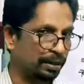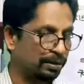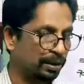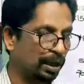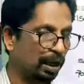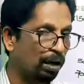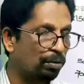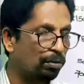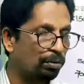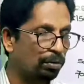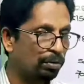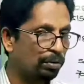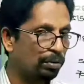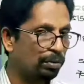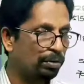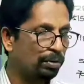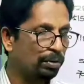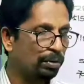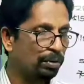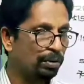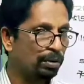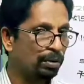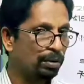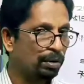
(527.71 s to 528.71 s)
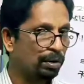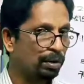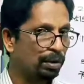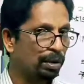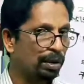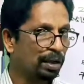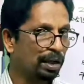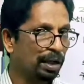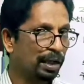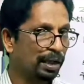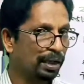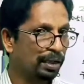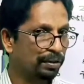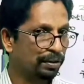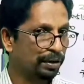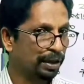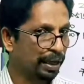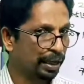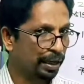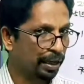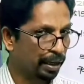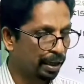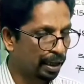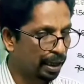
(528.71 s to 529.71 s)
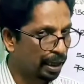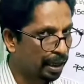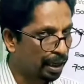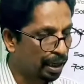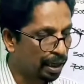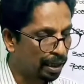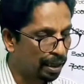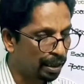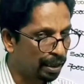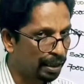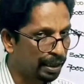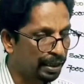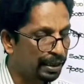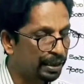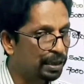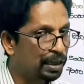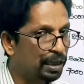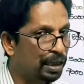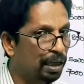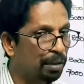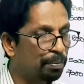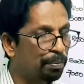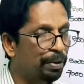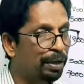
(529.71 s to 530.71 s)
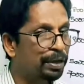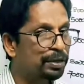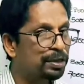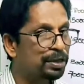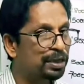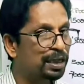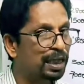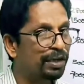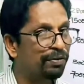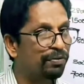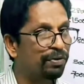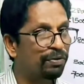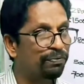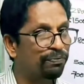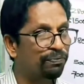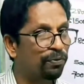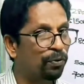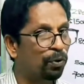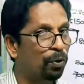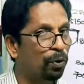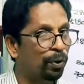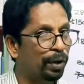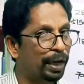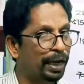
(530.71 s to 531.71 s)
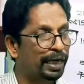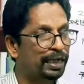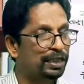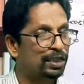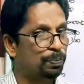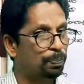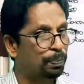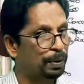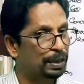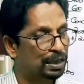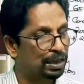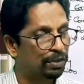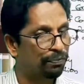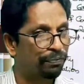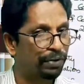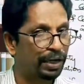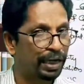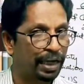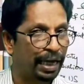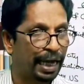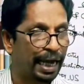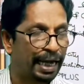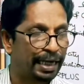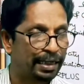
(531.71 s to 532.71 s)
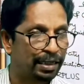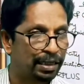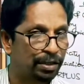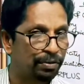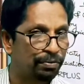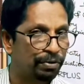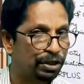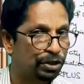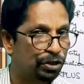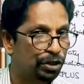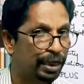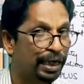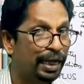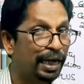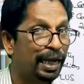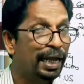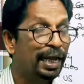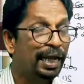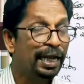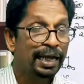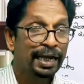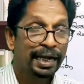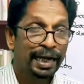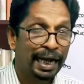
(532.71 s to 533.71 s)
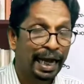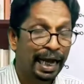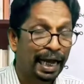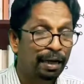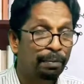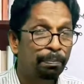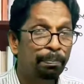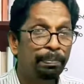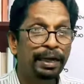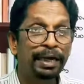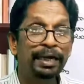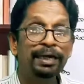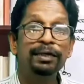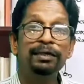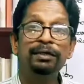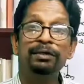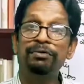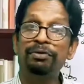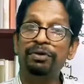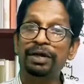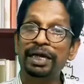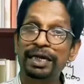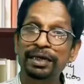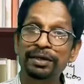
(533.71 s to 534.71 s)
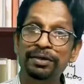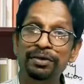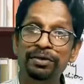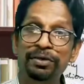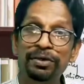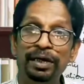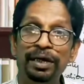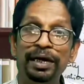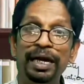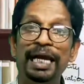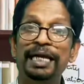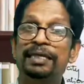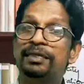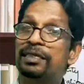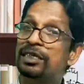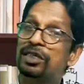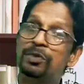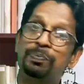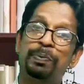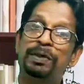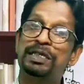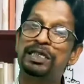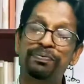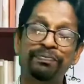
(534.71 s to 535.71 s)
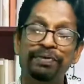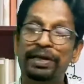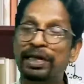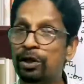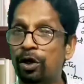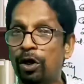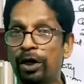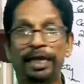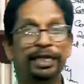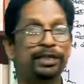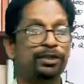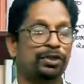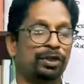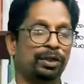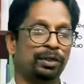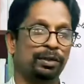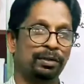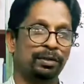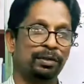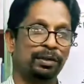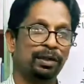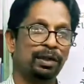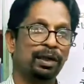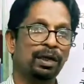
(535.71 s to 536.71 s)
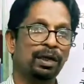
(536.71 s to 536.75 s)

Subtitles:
Listen now. The income received for a specific activity can be treated as a specific donation,